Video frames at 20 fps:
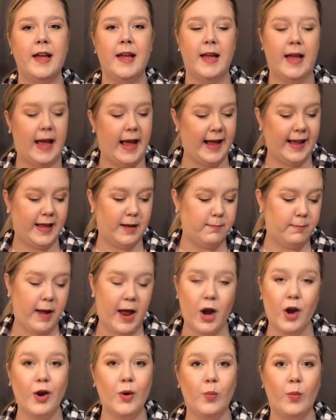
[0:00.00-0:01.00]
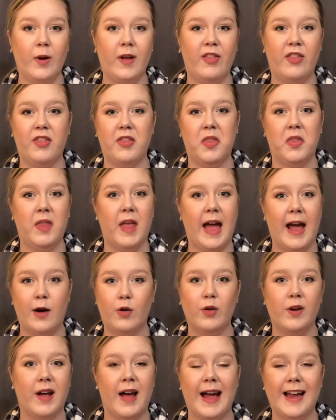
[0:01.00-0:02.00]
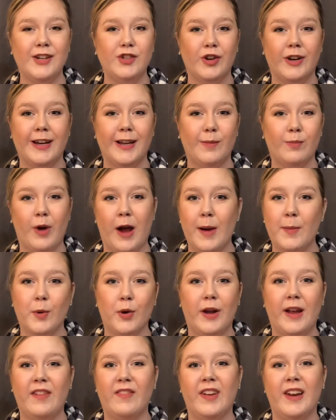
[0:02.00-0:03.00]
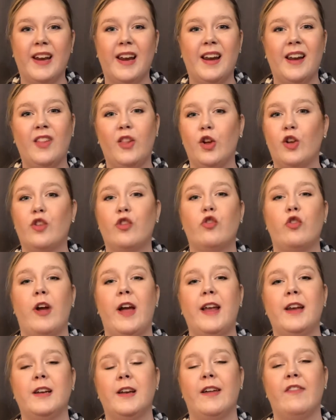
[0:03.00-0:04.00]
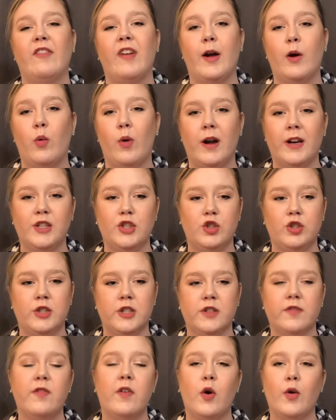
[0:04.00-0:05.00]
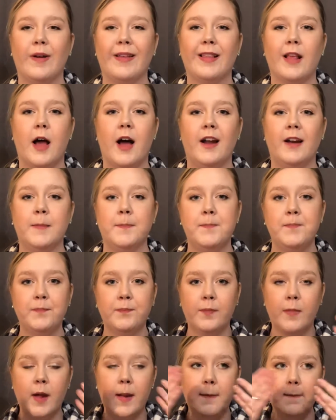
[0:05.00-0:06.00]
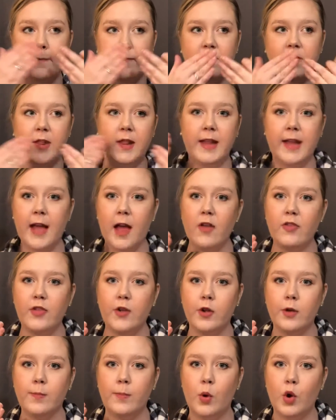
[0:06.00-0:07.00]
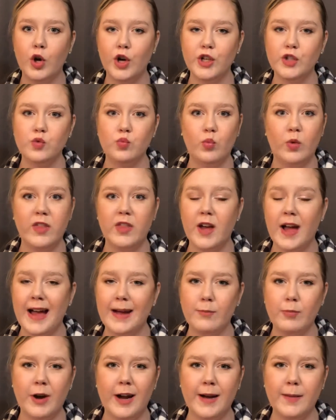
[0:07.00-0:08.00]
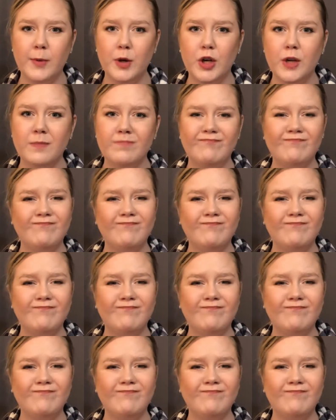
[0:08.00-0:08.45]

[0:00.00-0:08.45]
I can pair it without a hydrating primer even, and it looks great. And if I want to just focus on filling out those pores with a hot primer,